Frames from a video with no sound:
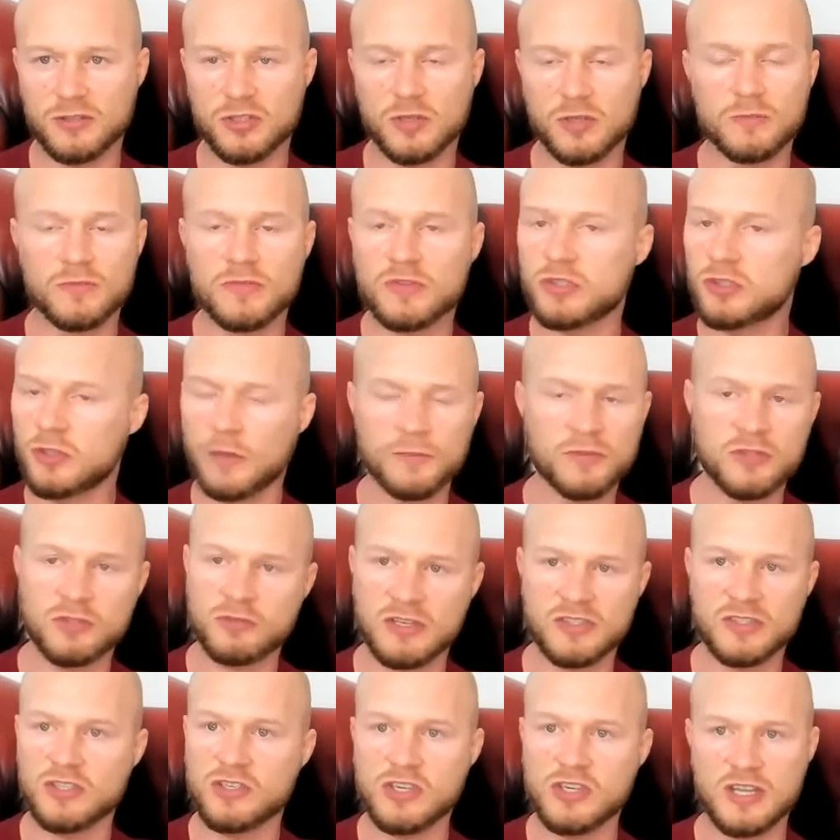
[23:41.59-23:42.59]
Some, some
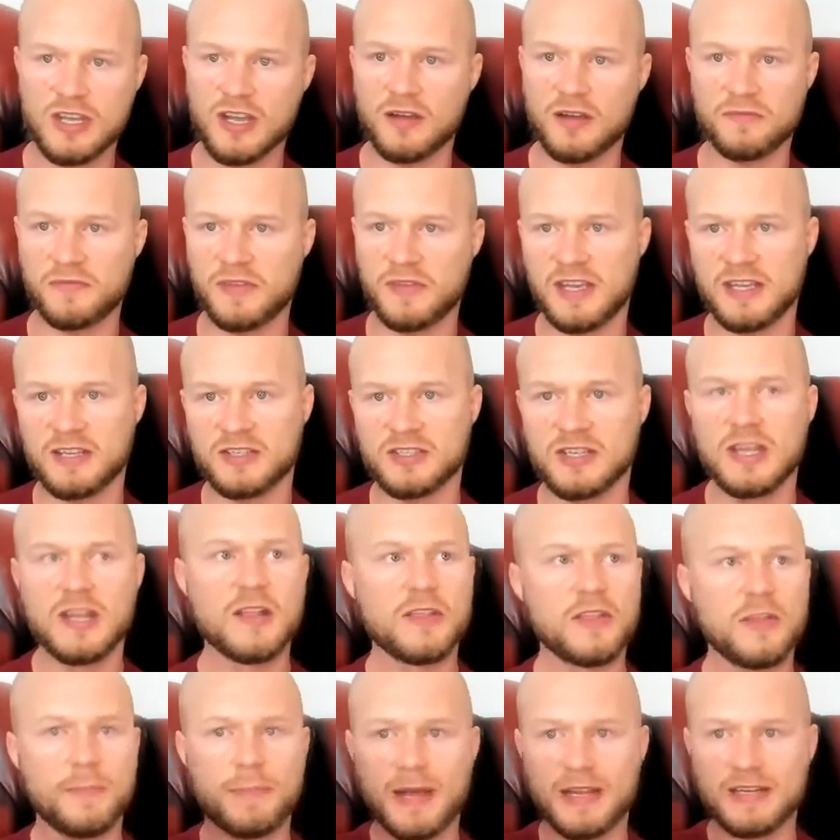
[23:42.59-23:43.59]
stresses you can't fix.
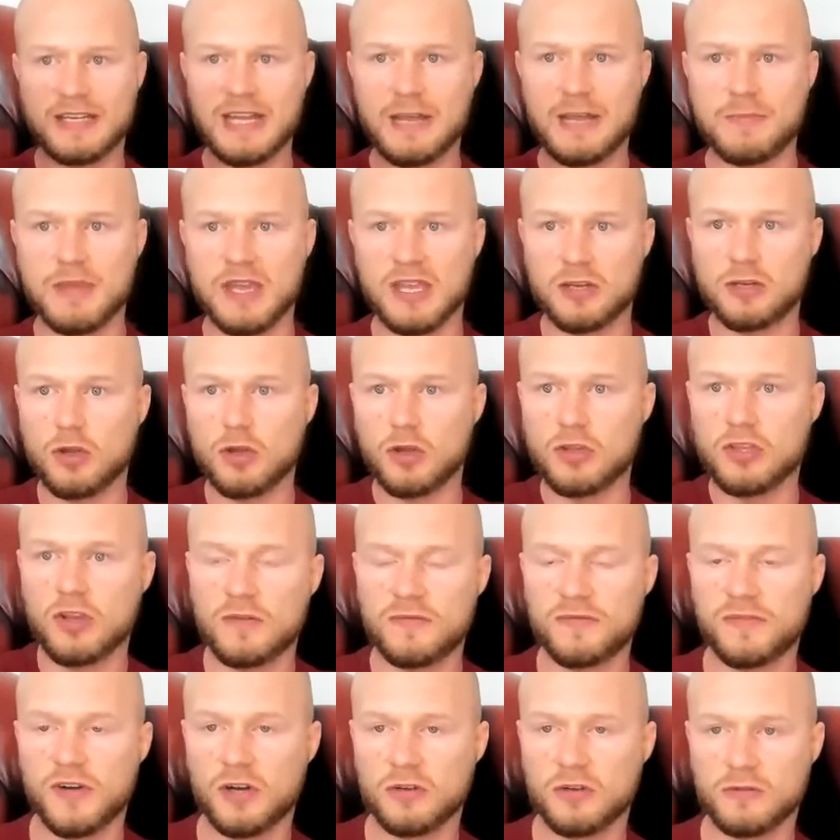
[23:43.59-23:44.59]
The pandemic, not your
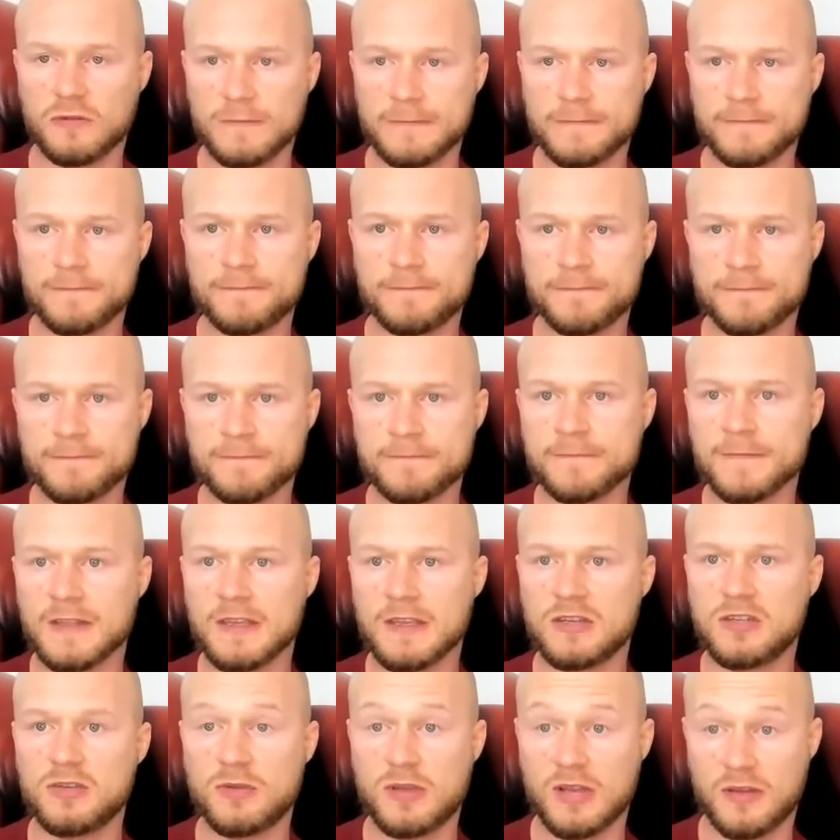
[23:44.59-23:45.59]
fault.
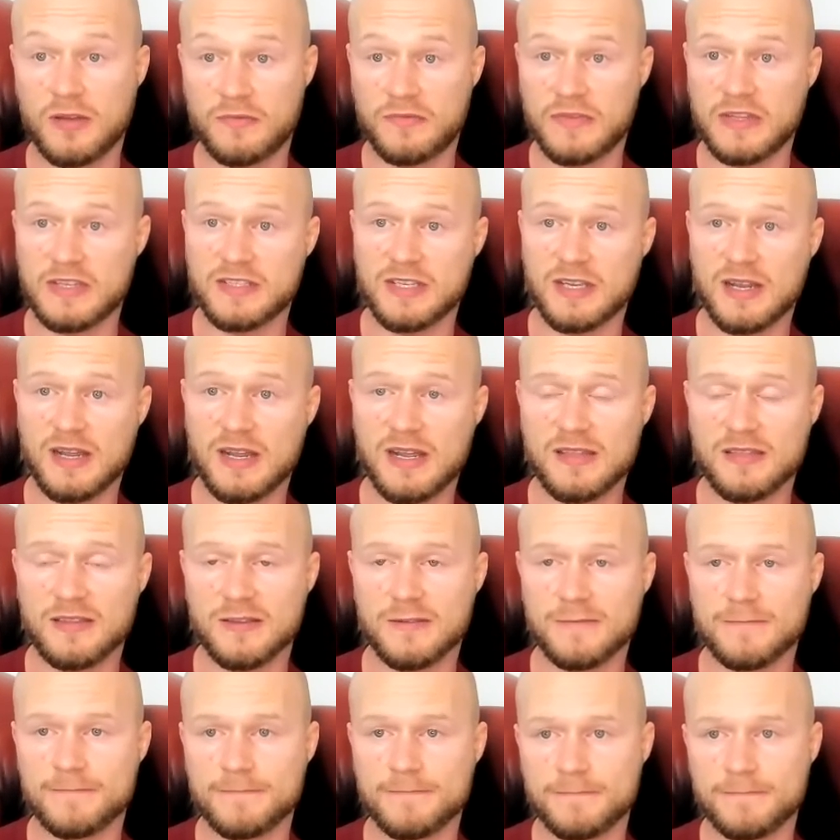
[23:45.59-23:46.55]
You can't fix it either.